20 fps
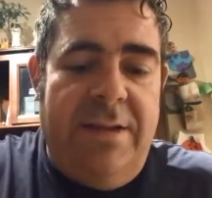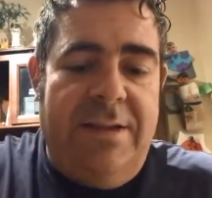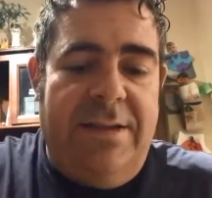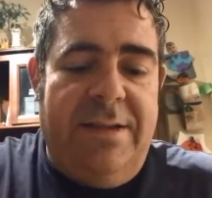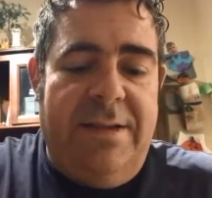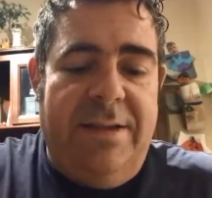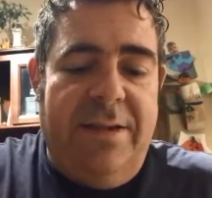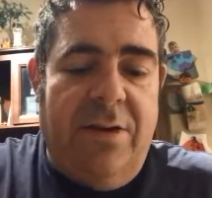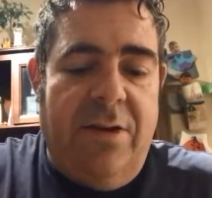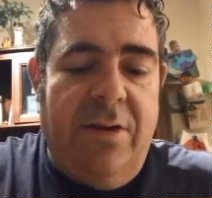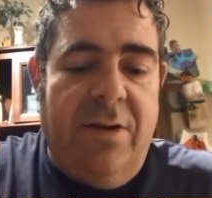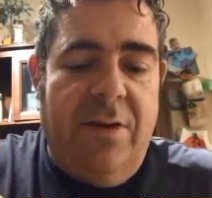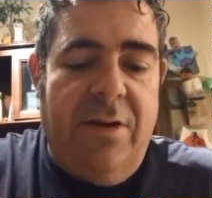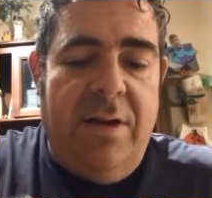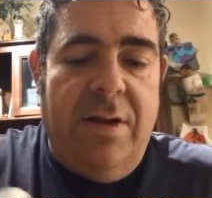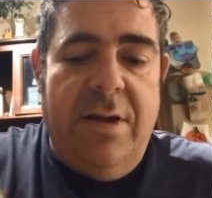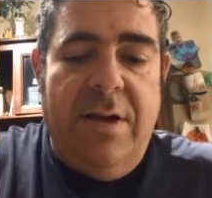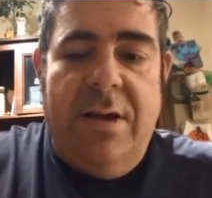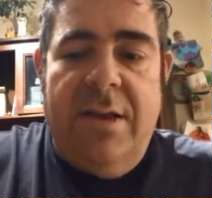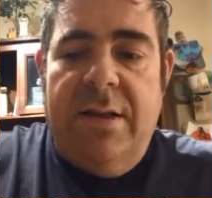So
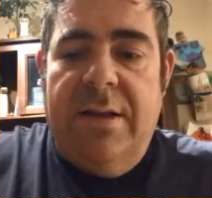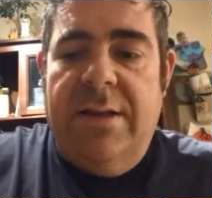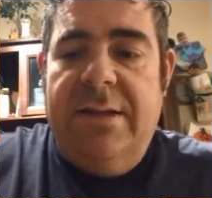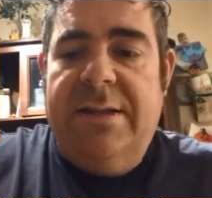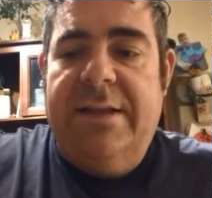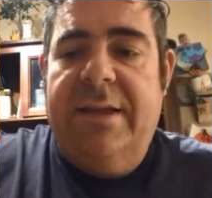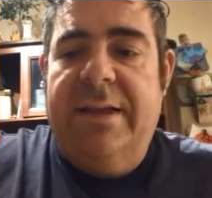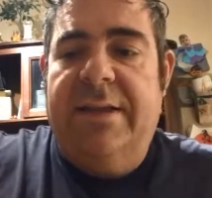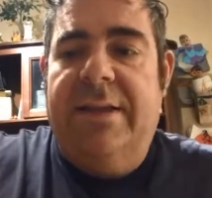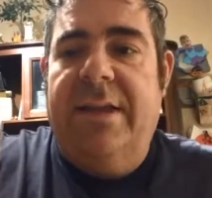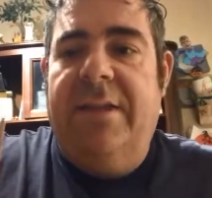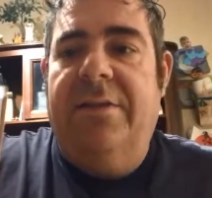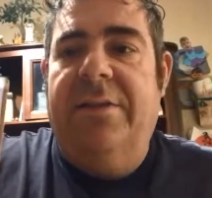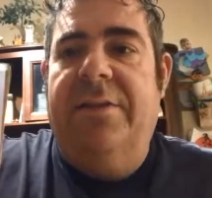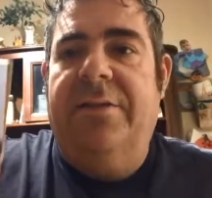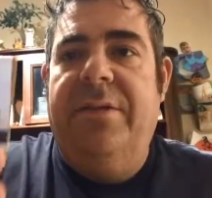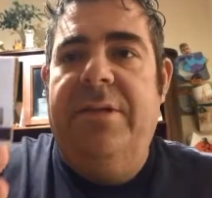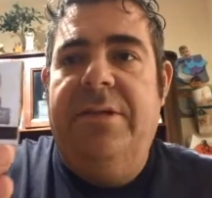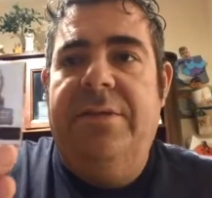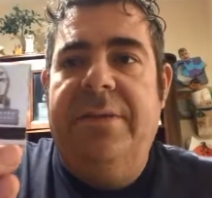let's get down
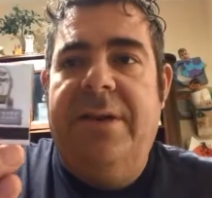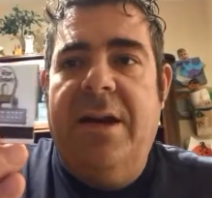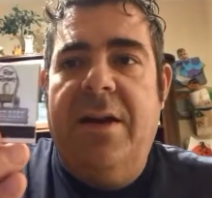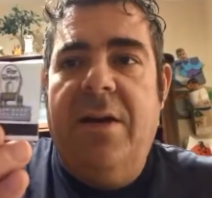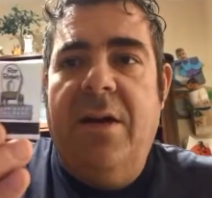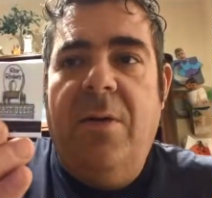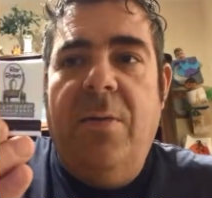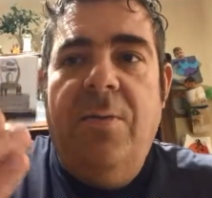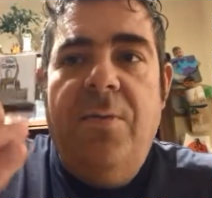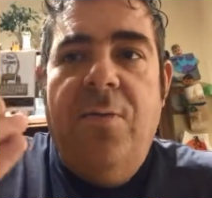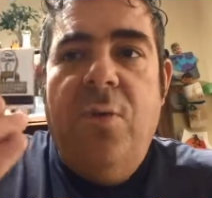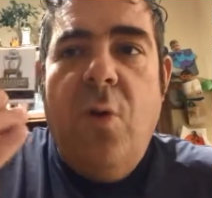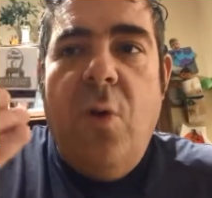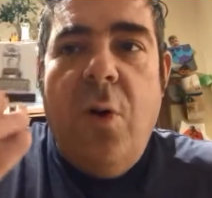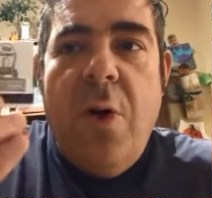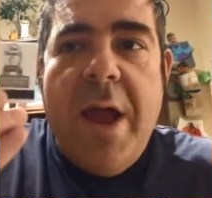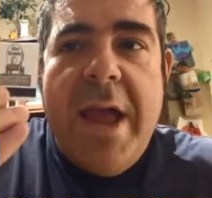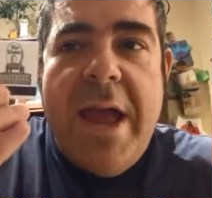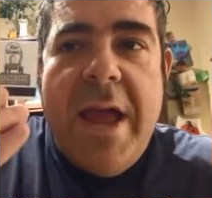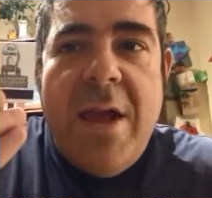to it. So we got a
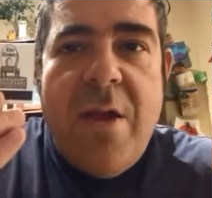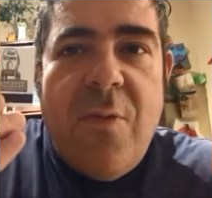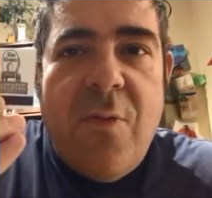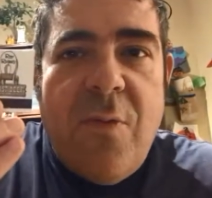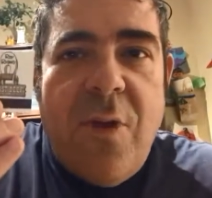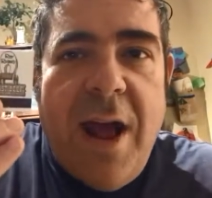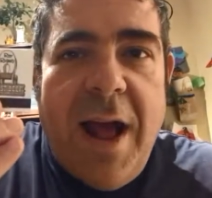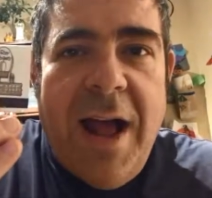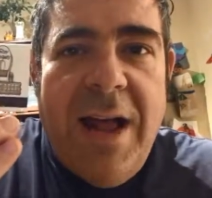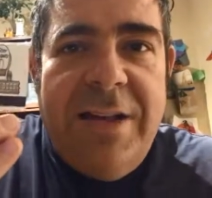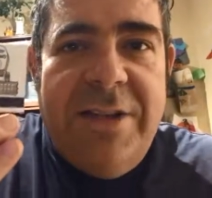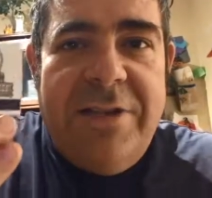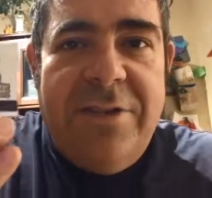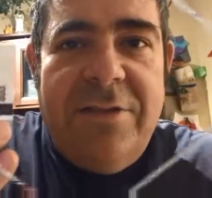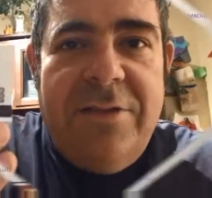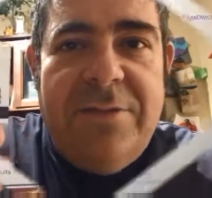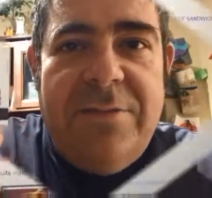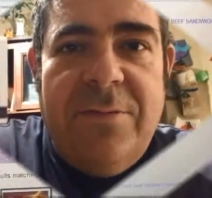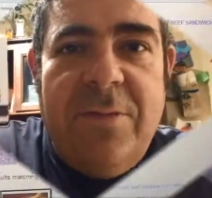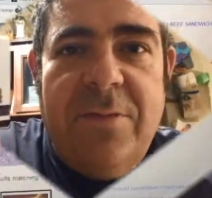Roy Rogers